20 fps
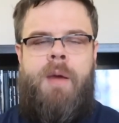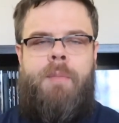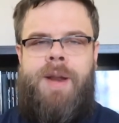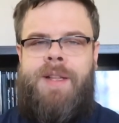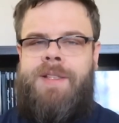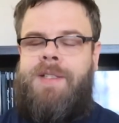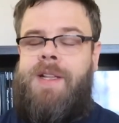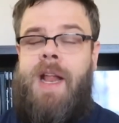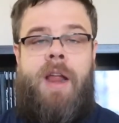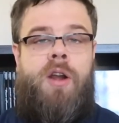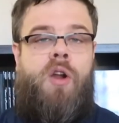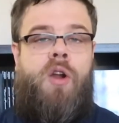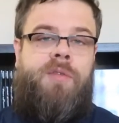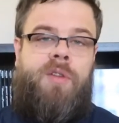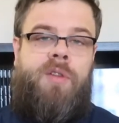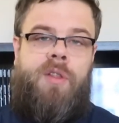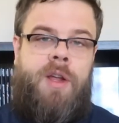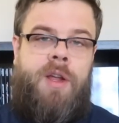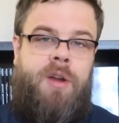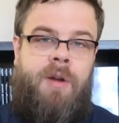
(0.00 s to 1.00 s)
But it's not
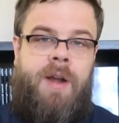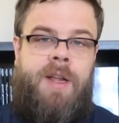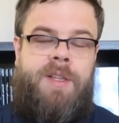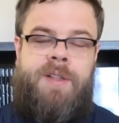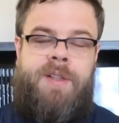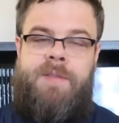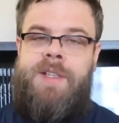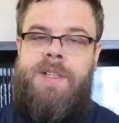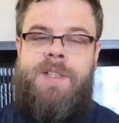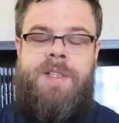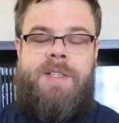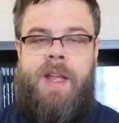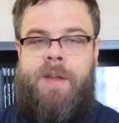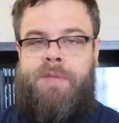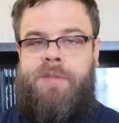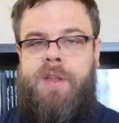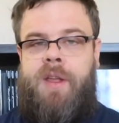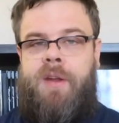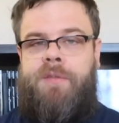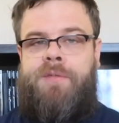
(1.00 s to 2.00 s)
overly aggressive. This is
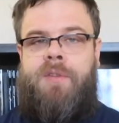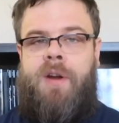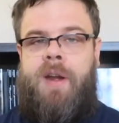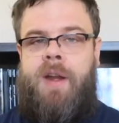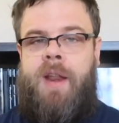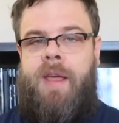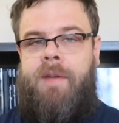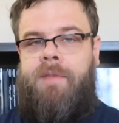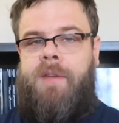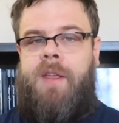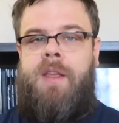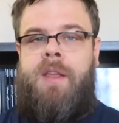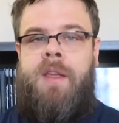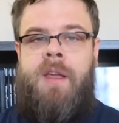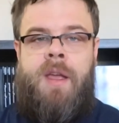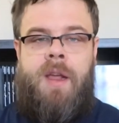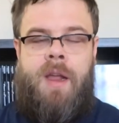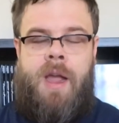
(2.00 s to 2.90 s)
definitely a front heavy